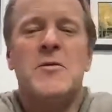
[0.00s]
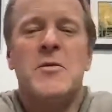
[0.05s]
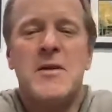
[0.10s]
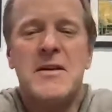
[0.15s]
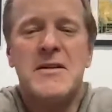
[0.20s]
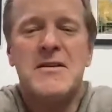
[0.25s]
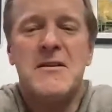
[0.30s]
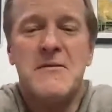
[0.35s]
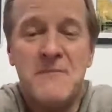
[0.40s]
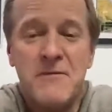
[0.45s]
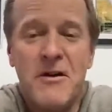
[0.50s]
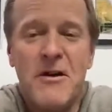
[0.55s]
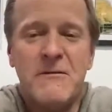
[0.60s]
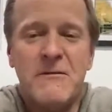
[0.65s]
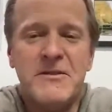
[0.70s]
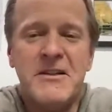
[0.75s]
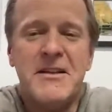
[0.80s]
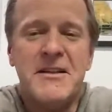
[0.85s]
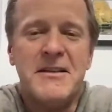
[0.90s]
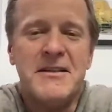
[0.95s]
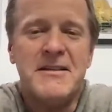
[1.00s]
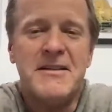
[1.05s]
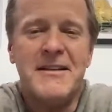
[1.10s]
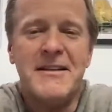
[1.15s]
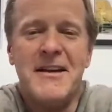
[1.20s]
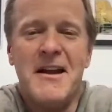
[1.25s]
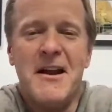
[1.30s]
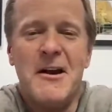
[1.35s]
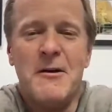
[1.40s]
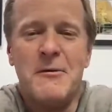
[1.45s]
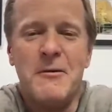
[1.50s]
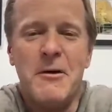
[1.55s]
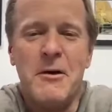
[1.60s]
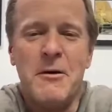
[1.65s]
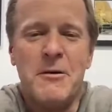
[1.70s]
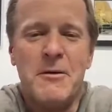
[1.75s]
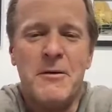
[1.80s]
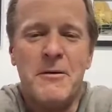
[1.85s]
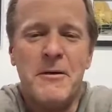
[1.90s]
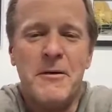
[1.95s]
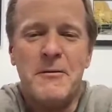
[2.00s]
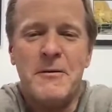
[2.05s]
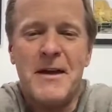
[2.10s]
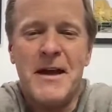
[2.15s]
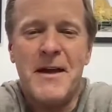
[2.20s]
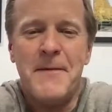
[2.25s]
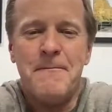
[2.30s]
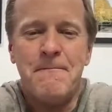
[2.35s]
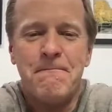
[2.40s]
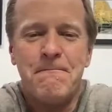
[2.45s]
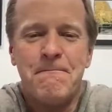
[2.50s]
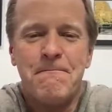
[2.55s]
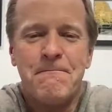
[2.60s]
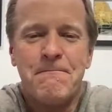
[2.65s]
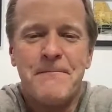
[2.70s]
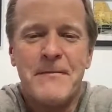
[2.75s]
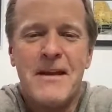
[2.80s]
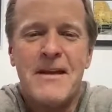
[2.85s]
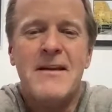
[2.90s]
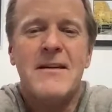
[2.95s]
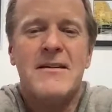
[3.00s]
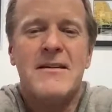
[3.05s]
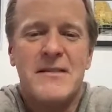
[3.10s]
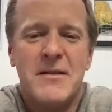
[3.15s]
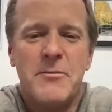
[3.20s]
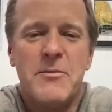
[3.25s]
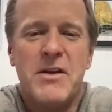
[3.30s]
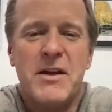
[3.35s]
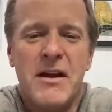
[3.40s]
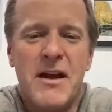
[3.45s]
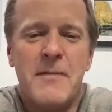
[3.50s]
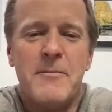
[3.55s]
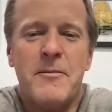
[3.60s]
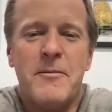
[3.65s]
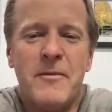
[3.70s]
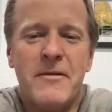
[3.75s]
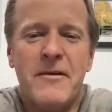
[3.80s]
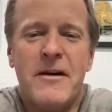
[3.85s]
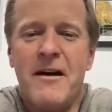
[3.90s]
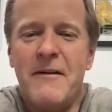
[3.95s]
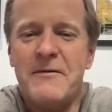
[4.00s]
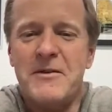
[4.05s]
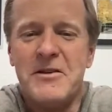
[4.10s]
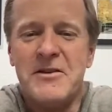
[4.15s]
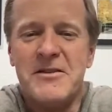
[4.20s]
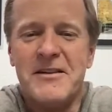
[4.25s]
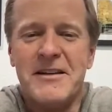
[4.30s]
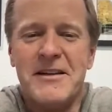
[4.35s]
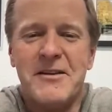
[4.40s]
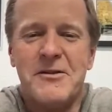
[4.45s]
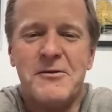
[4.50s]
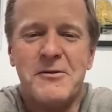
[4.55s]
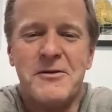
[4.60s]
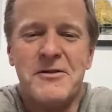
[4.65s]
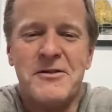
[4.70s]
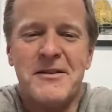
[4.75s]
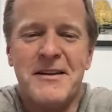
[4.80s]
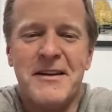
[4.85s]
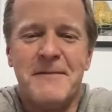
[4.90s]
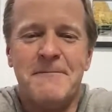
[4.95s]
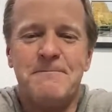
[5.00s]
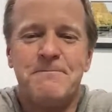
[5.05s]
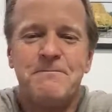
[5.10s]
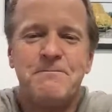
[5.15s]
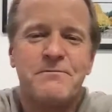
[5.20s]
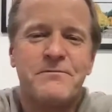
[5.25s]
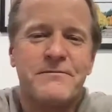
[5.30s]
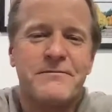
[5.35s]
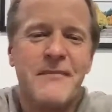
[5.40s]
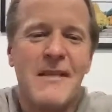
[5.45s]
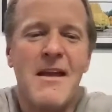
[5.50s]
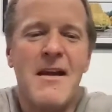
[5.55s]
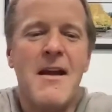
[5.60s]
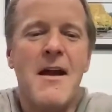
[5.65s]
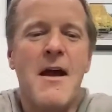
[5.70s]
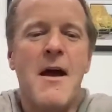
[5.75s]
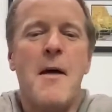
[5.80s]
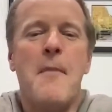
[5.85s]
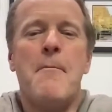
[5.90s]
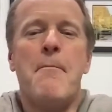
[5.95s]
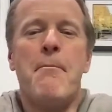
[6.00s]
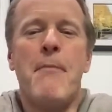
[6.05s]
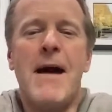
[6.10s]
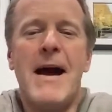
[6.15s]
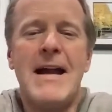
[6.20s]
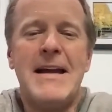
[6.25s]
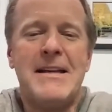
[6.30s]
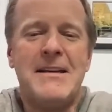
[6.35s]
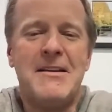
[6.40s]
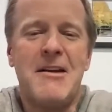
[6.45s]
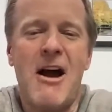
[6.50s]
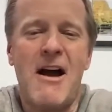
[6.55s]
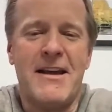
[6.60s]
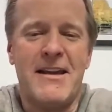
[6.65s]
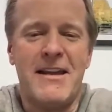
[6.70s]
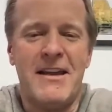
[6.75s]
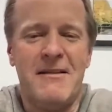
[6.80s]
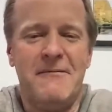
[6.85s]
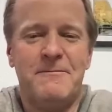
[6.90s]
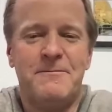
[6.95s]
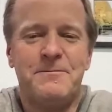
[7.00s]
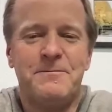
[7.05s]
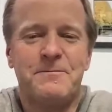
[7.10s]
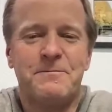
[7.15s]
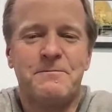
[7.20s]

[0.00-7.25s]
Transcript: is involved in hair growth. Okay, something I'm obviously interested in. Maitake.